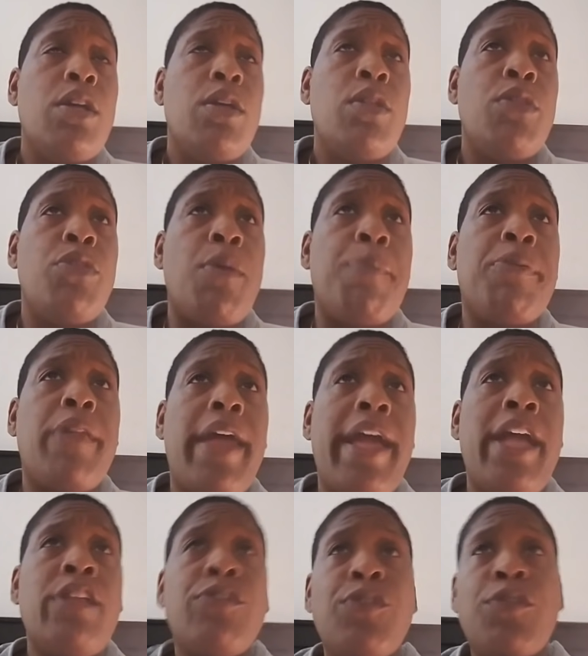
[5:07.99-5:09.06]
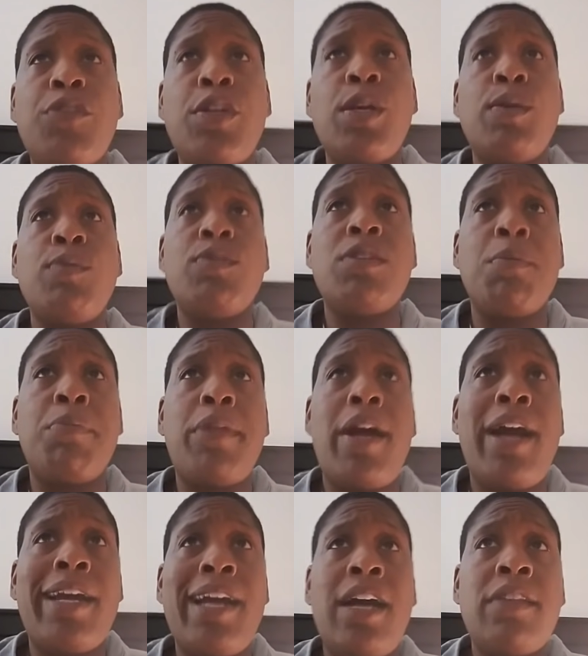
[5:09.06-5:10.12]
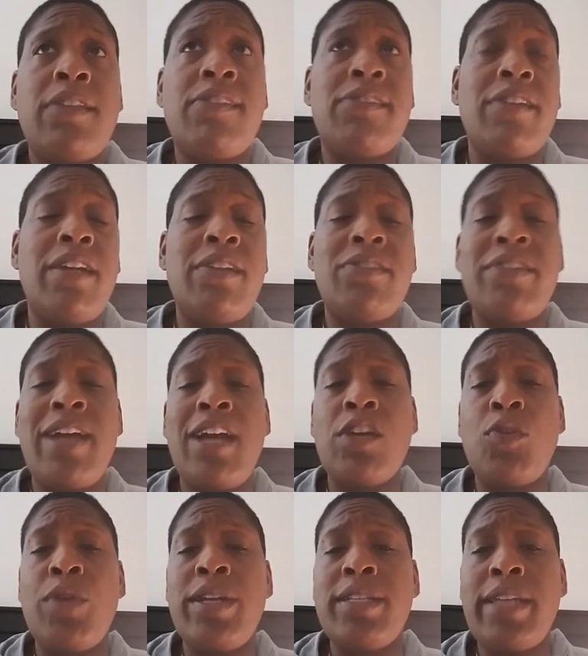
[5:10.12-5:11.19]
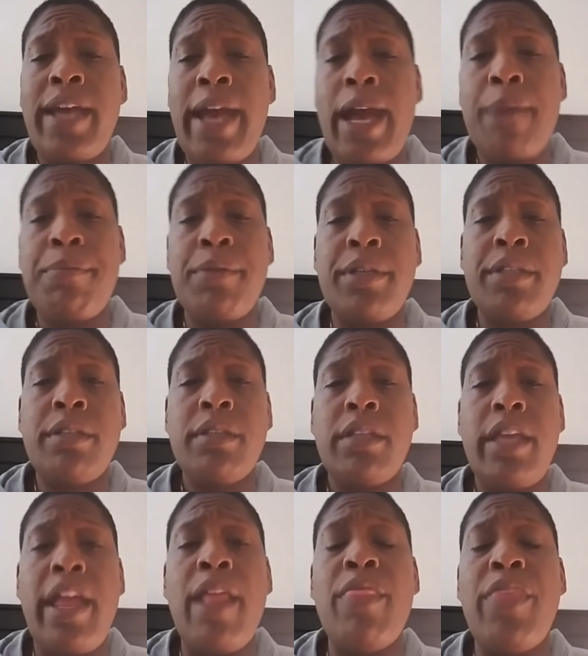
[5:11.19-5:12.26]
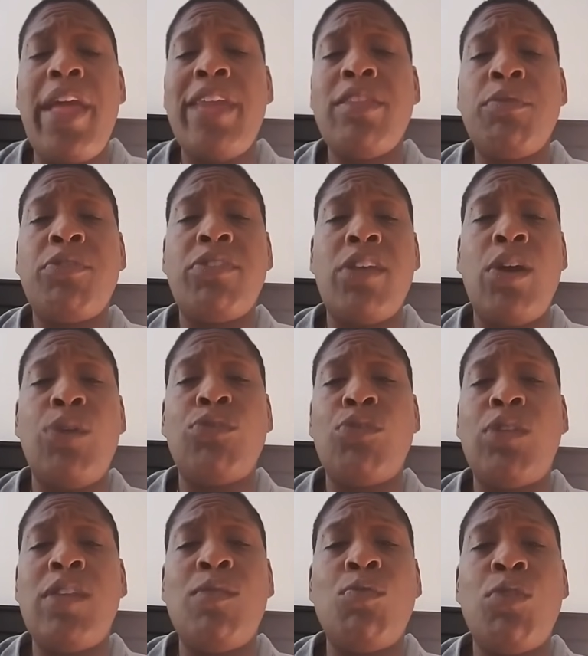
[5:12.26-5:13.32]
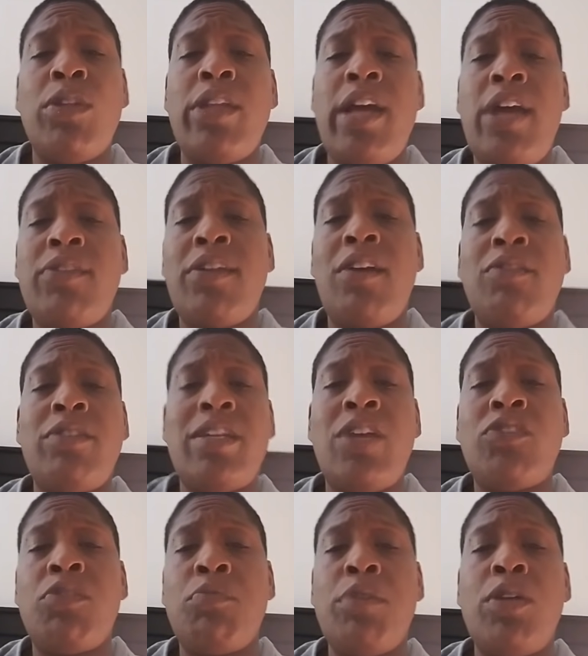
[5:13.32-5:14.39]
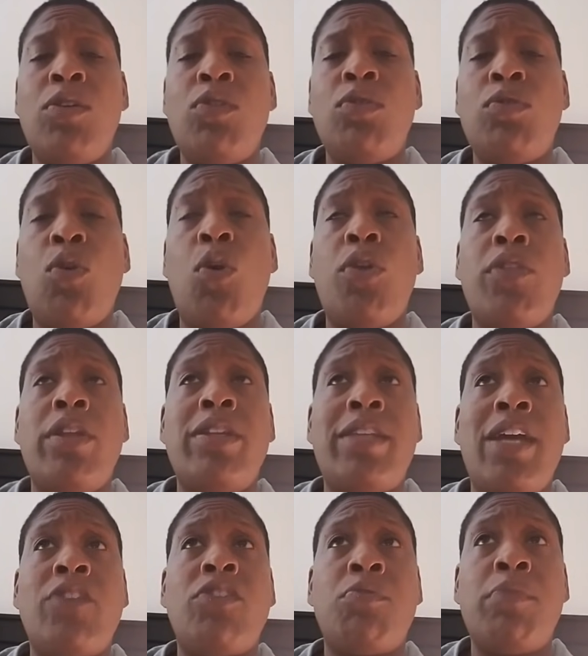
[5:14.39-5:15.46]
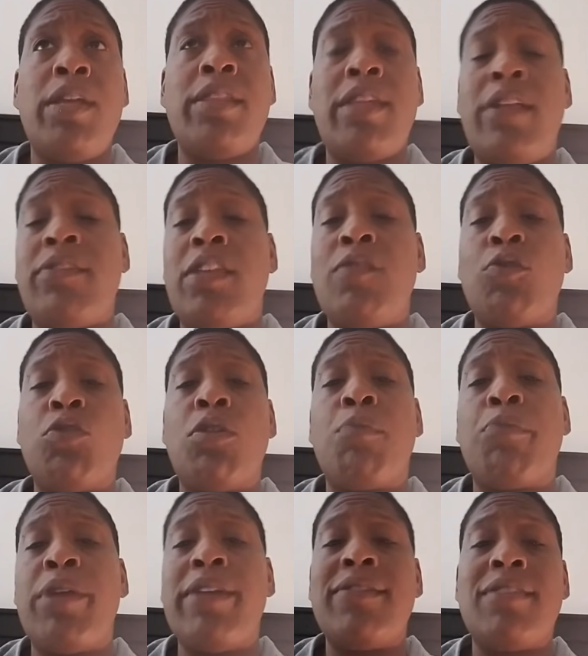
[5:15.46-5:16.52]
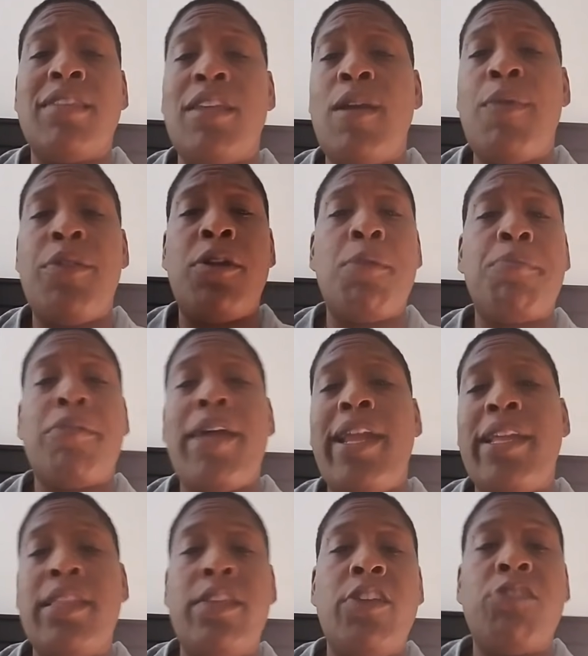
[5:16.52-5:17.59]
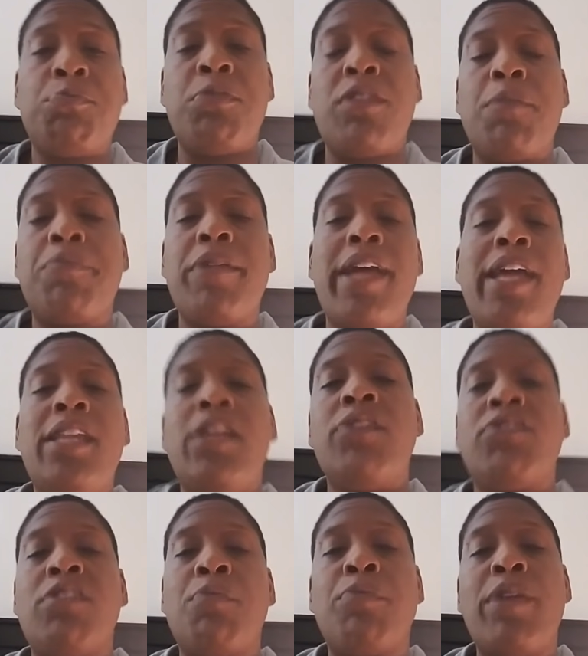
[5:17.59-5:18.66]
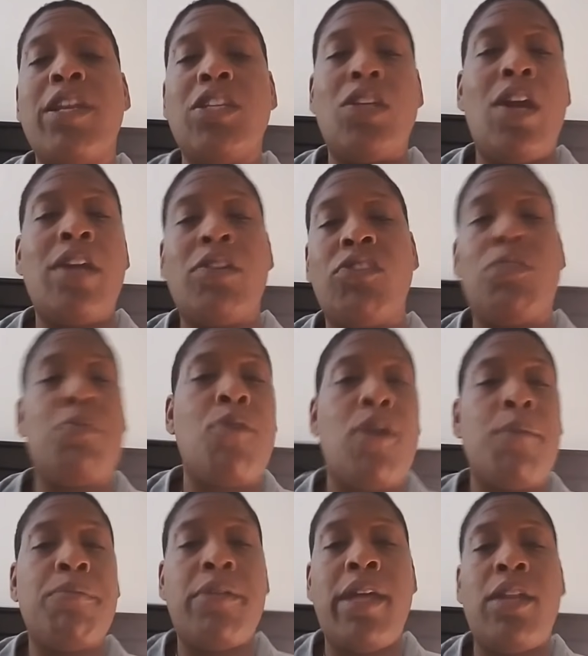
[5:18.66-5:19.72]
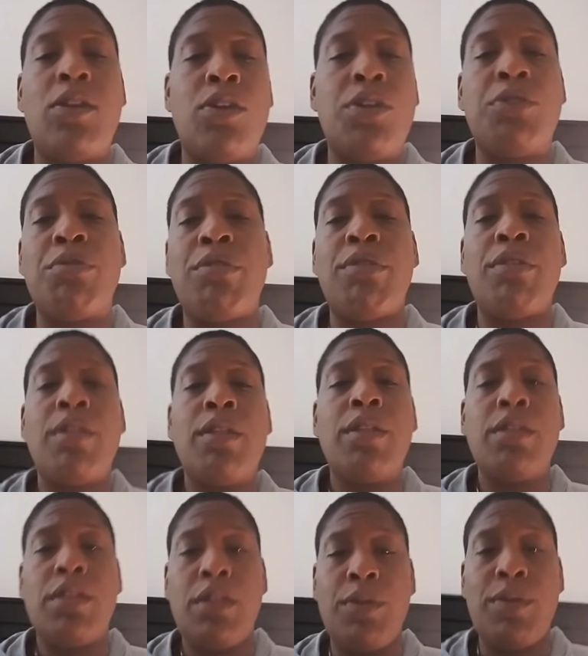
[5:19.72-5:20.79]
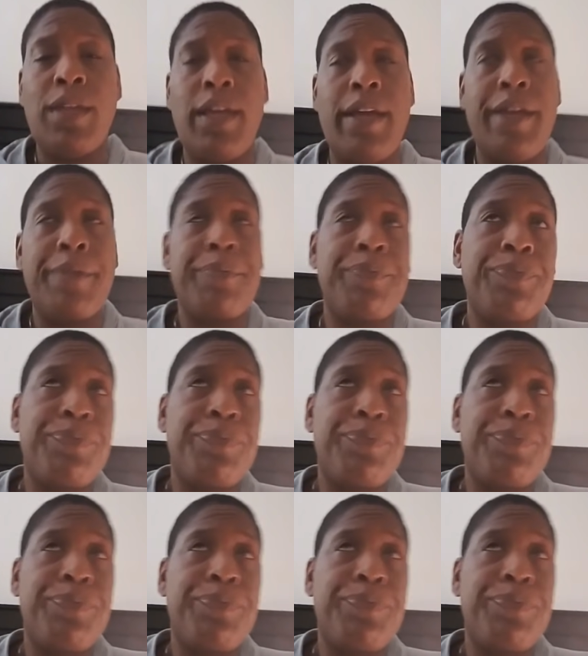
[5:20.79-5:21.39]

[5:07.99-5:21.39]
The plans for them to block out the sun is not going to happen. And they themselves don't even realize how detrimental or the detriment that's even going to bring to them that are planning this. But the plan is to bring darkness upon planet Earth, okay?